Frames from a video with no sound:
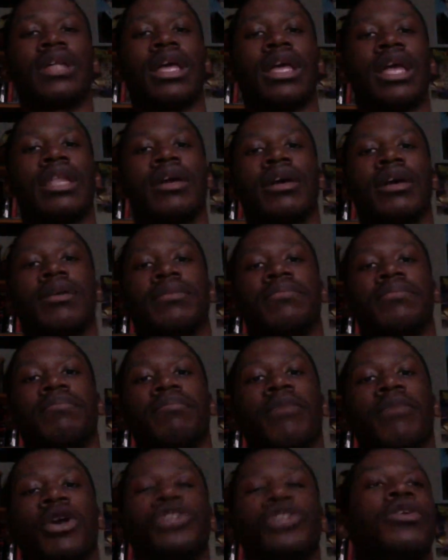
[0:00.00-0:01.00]
in a
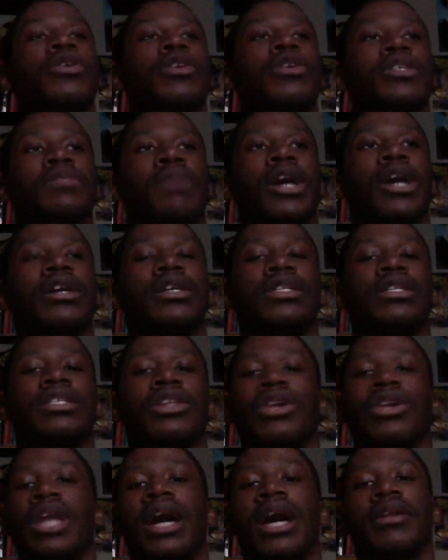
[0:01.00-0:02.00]
martial arts manga,
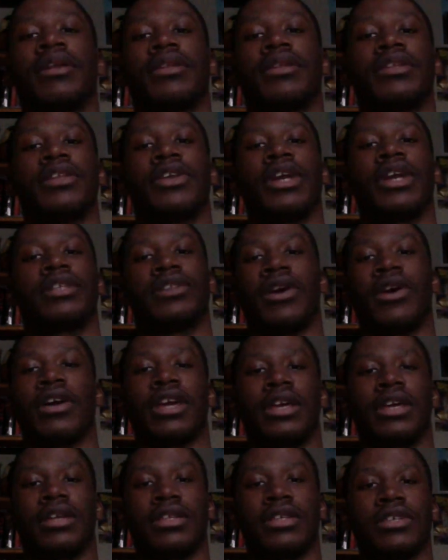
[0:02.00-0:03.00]
they're not they're not
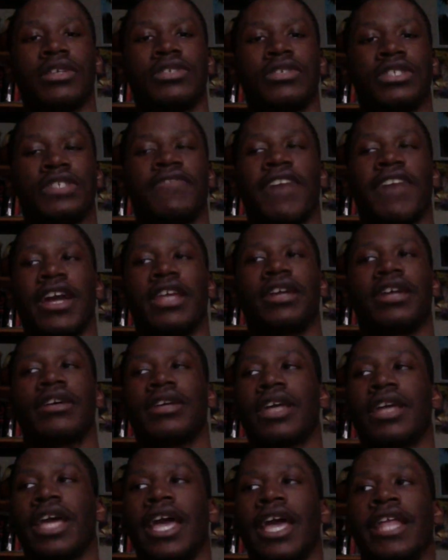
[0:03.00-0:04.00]
talking. They're just fighting
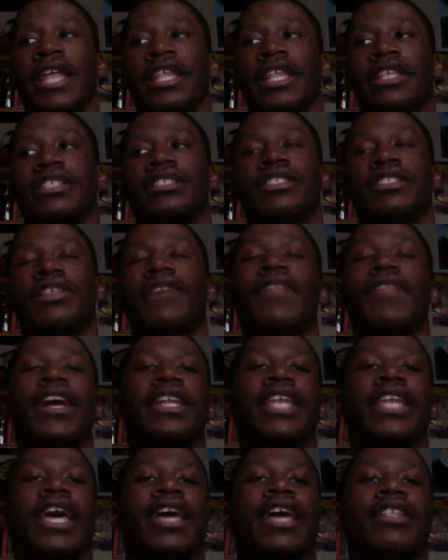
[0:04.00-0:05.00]
and stuff
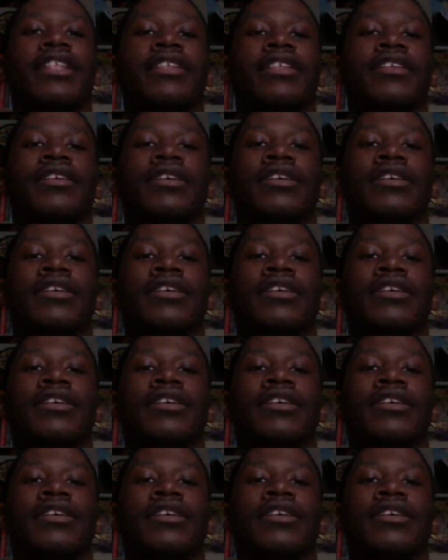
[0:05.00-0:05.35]
like that.